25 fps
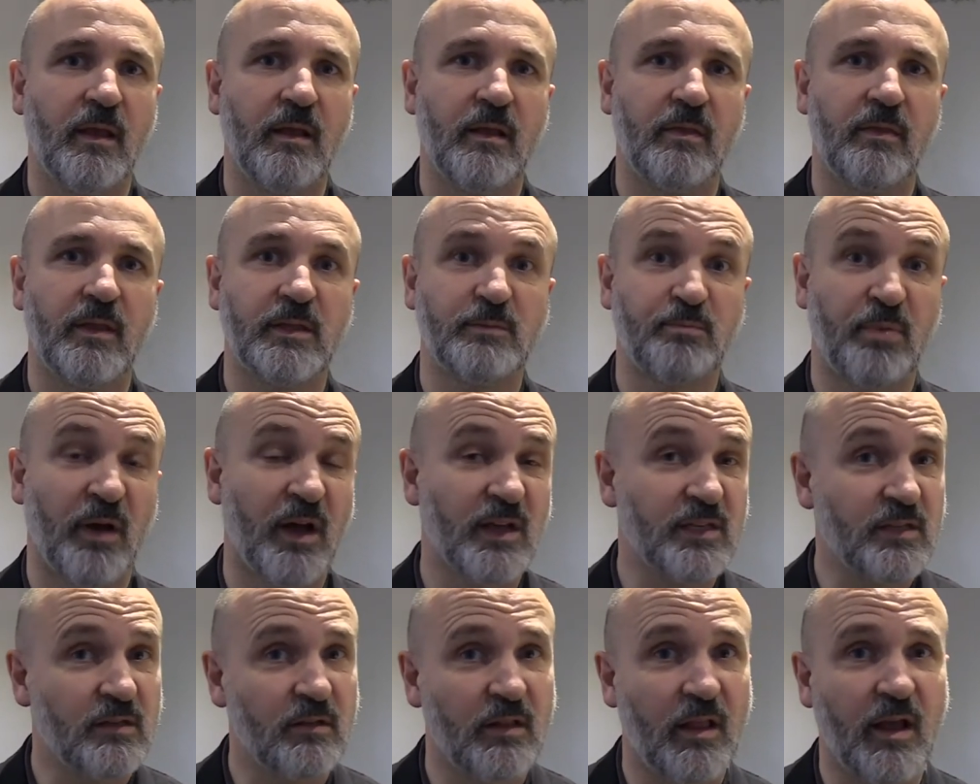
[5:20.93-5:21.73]
There's
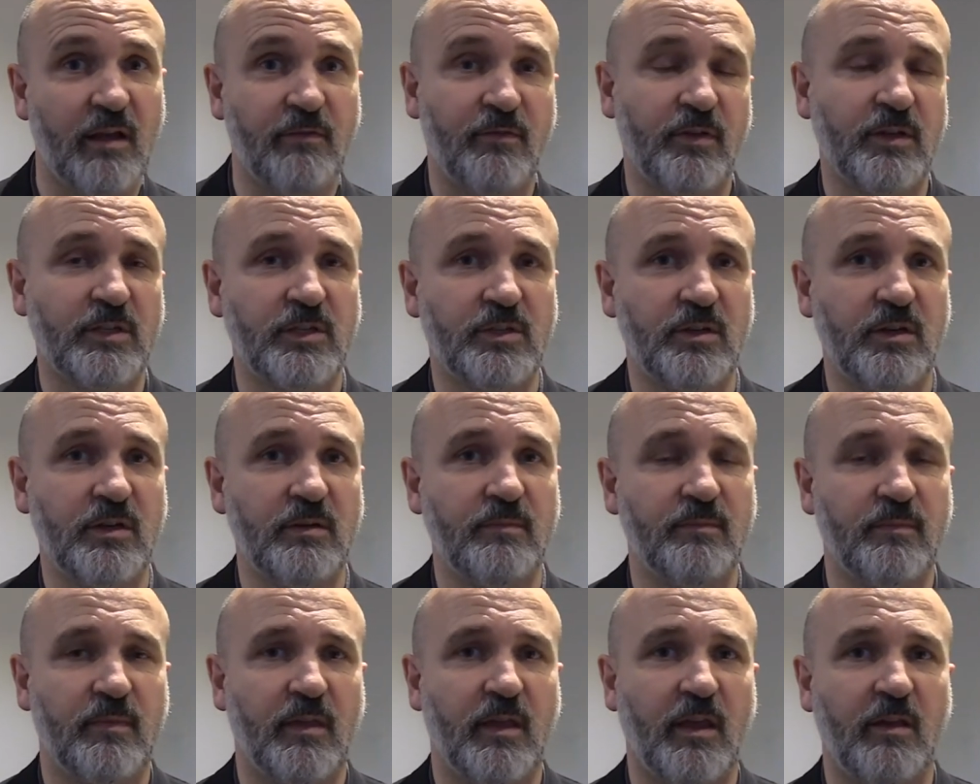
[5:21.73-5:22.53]
personal life history.
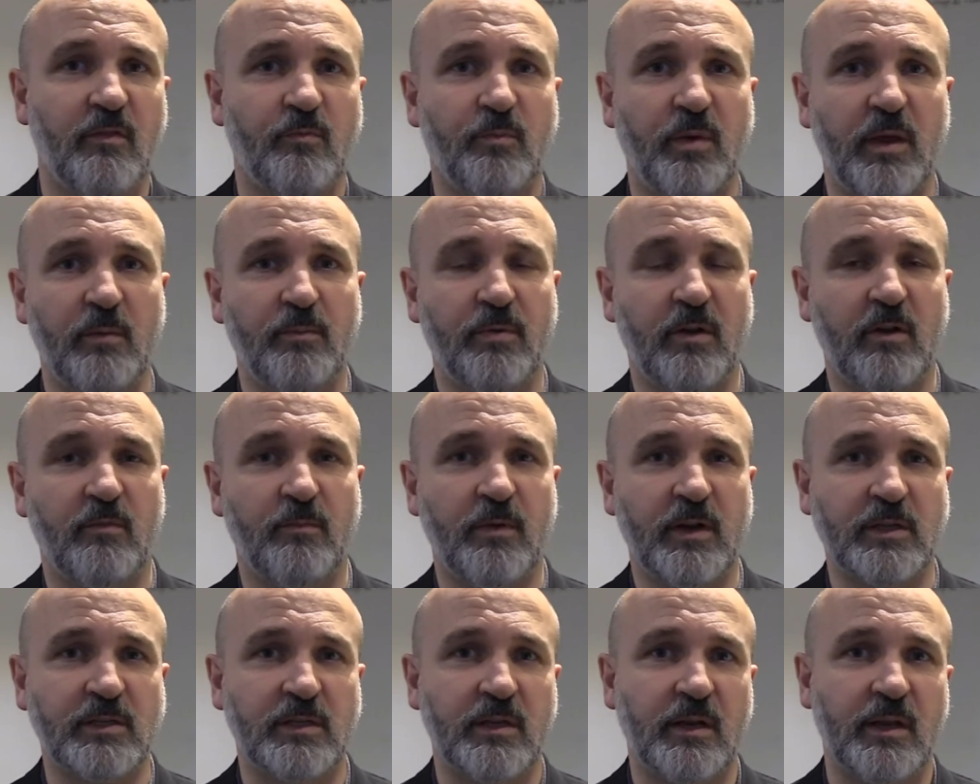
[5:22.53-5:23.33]
If people have
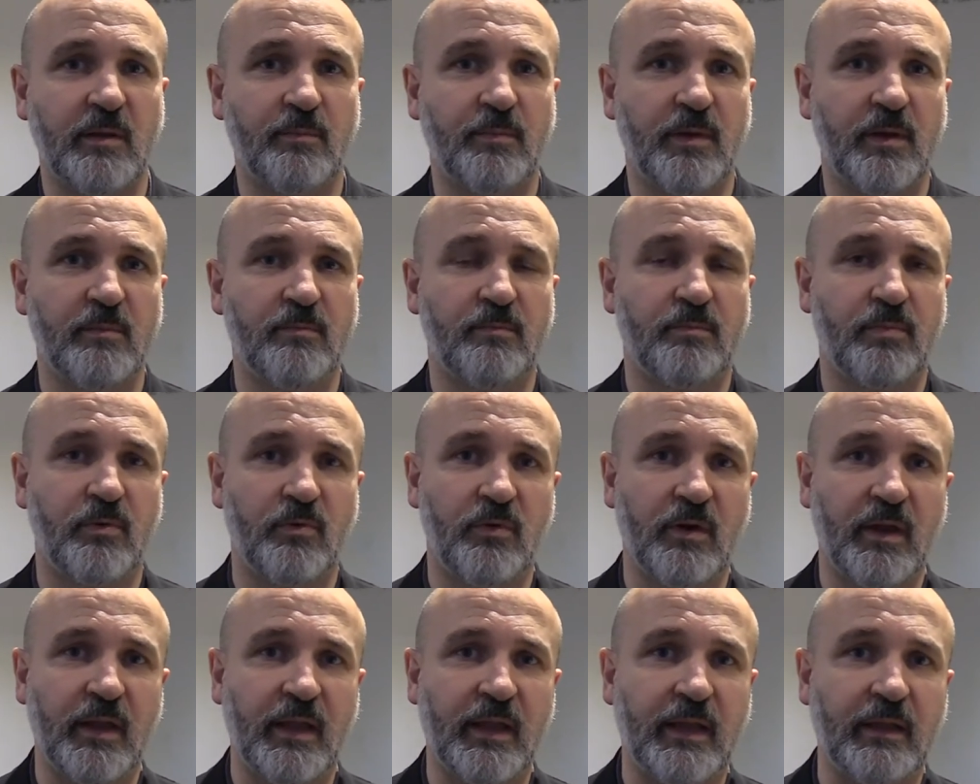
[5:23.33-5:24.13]
recently been
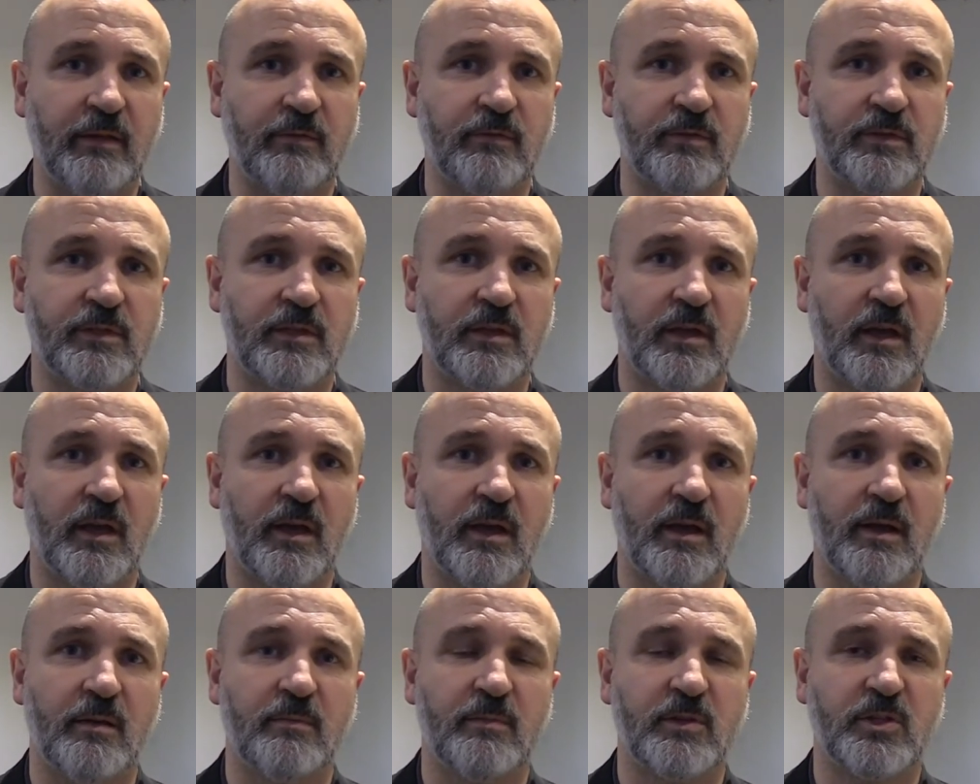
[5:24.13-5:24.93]
bereaved,
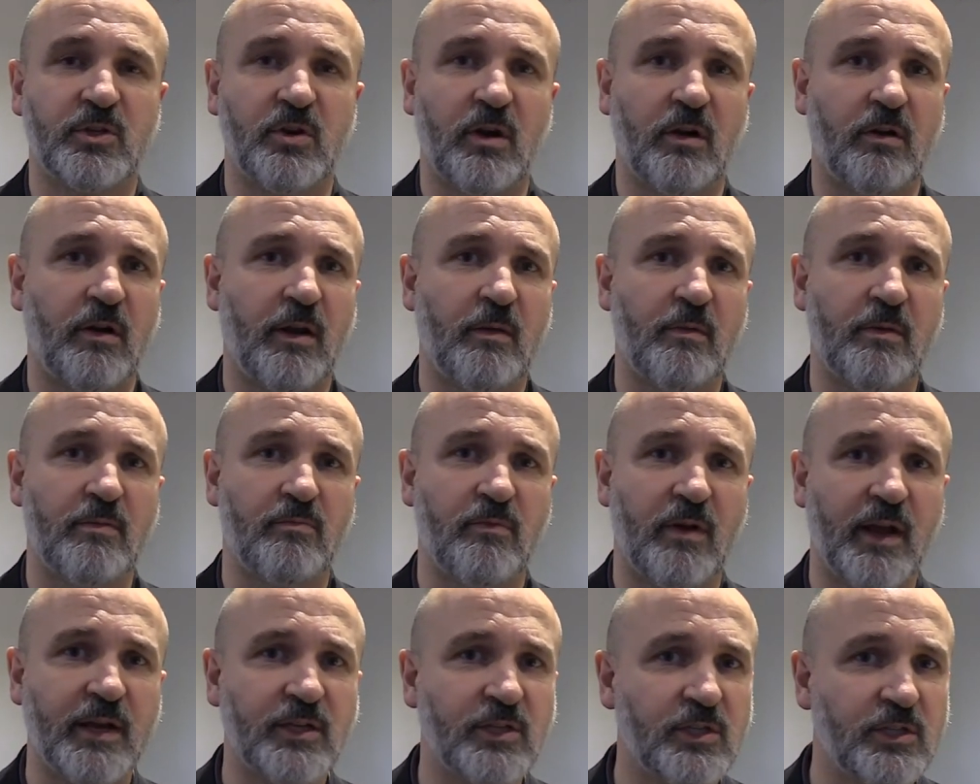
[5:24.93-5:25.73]
struggling with
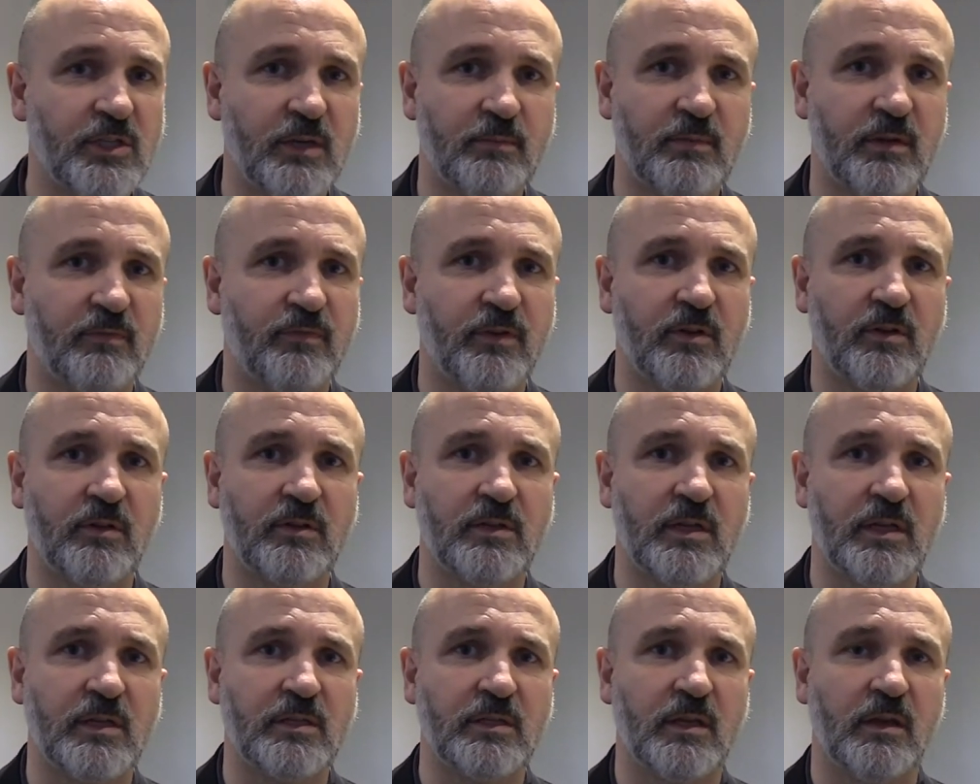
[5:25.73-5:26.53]
relationship
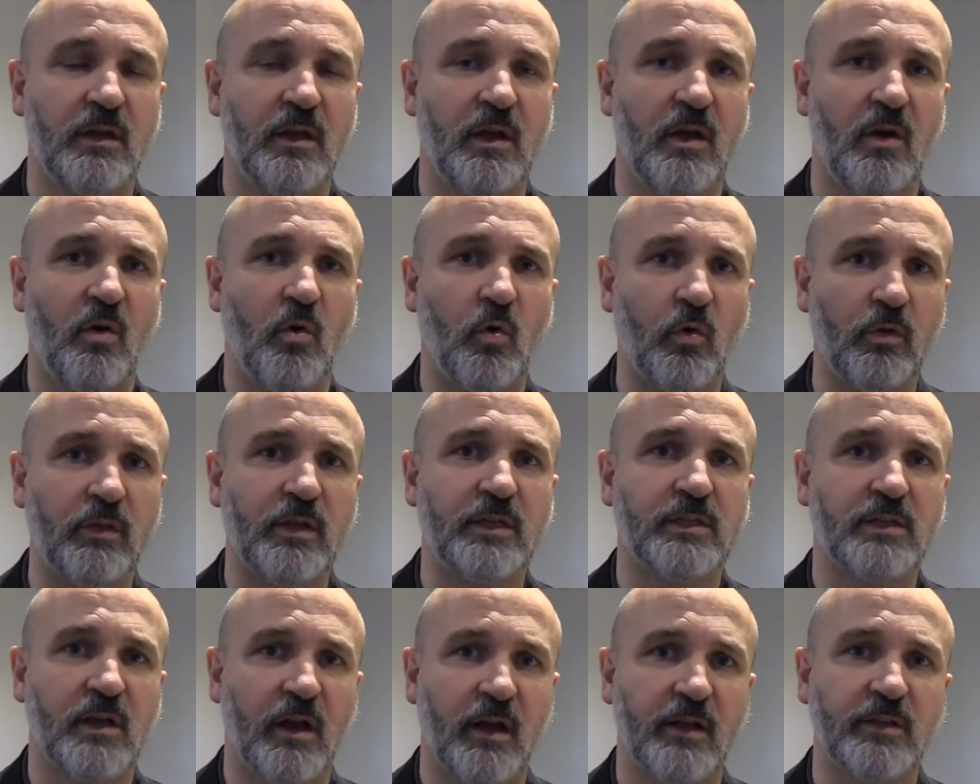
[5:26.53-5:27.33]
difficulties, all
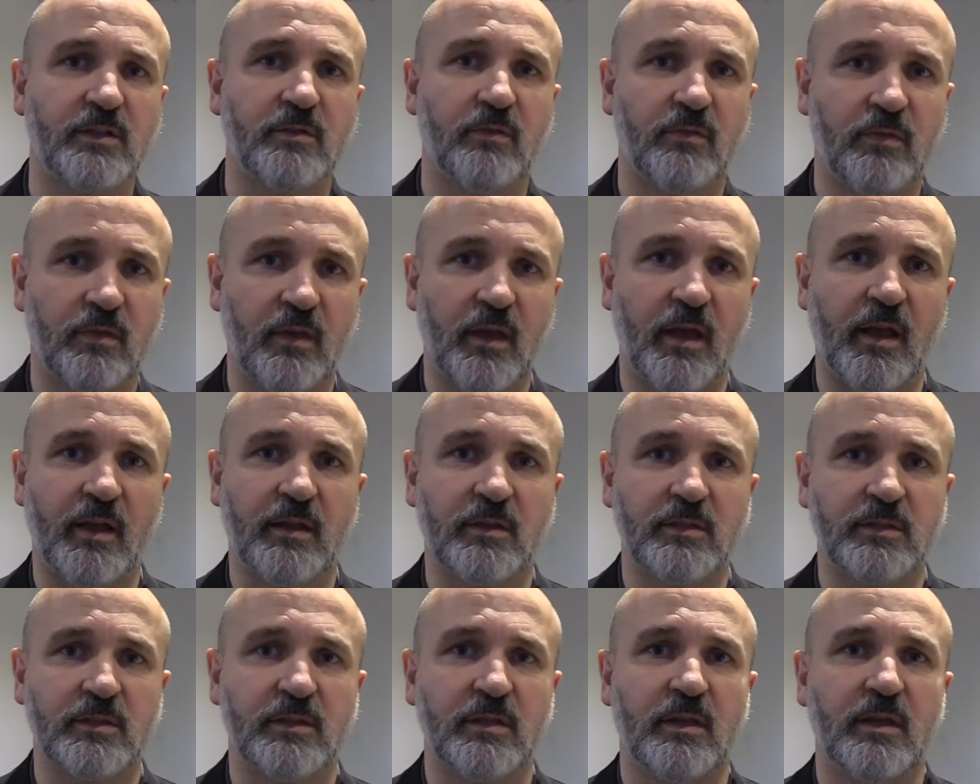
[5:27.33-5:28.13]
these kinds of
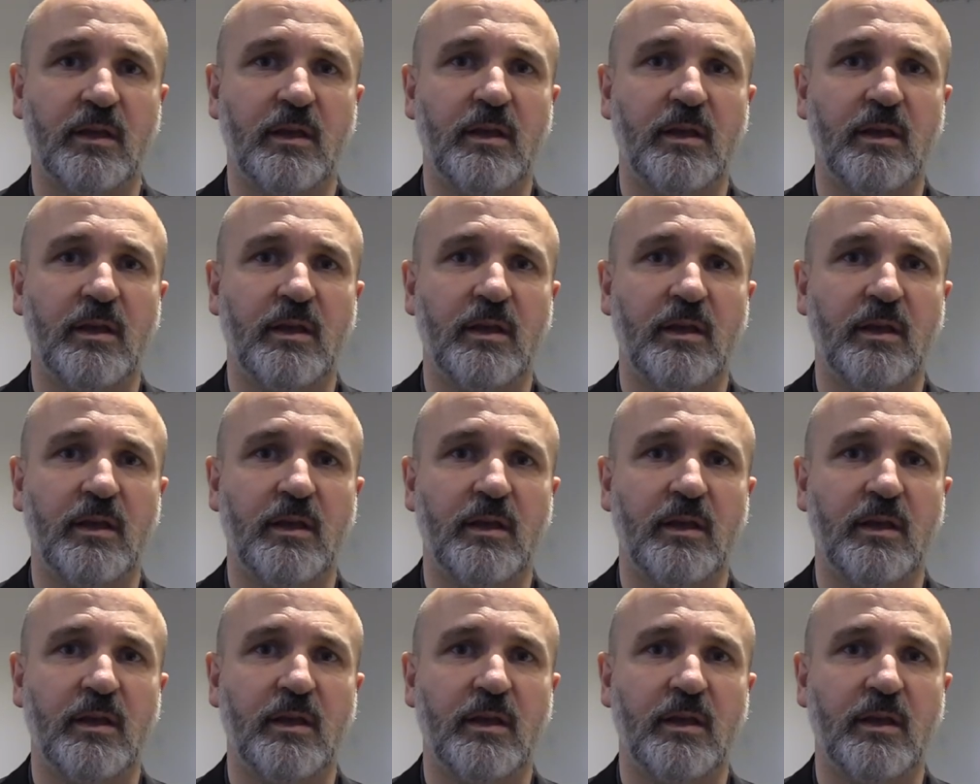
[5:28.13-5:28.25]
things,